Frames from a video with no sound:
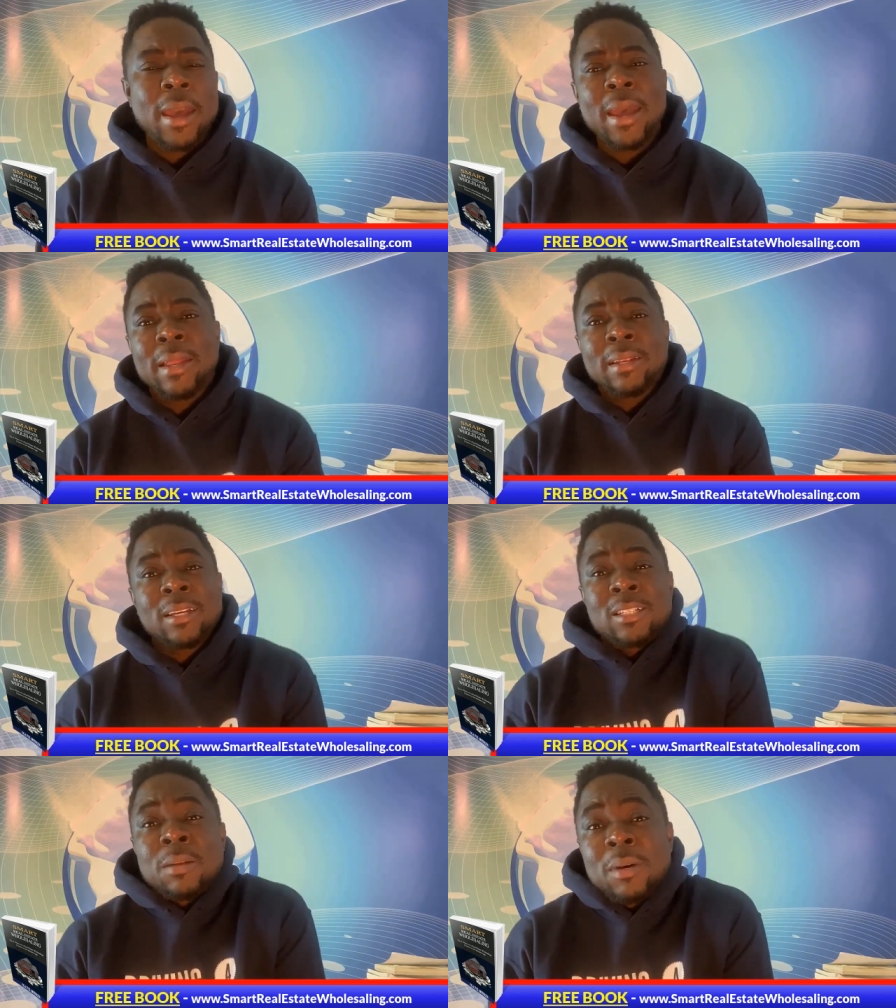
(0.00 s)
And
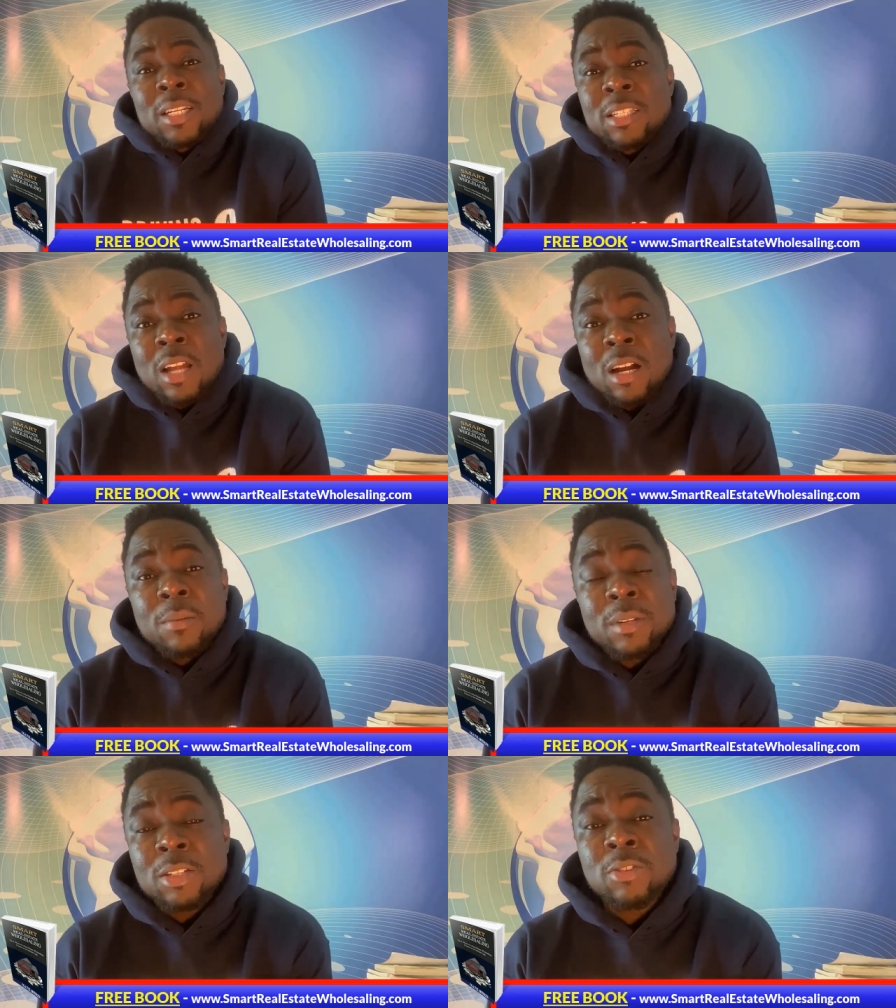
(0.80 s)
as the money is not
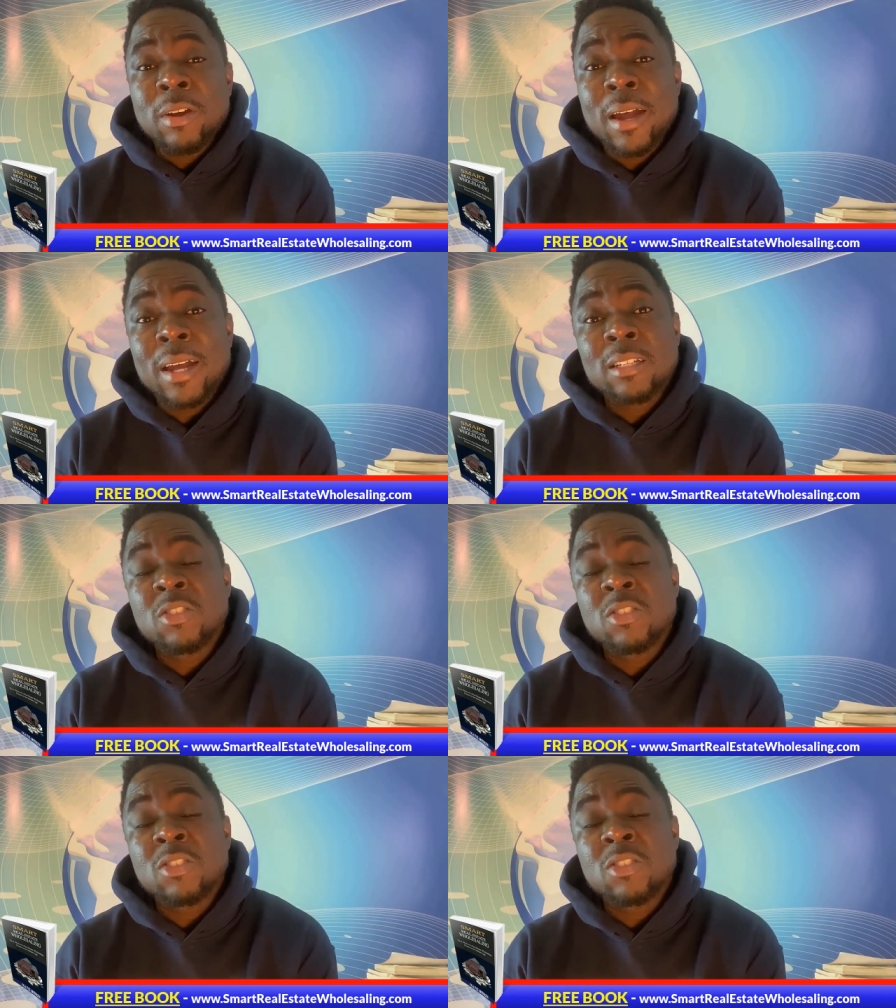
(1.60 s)
coming to your hands,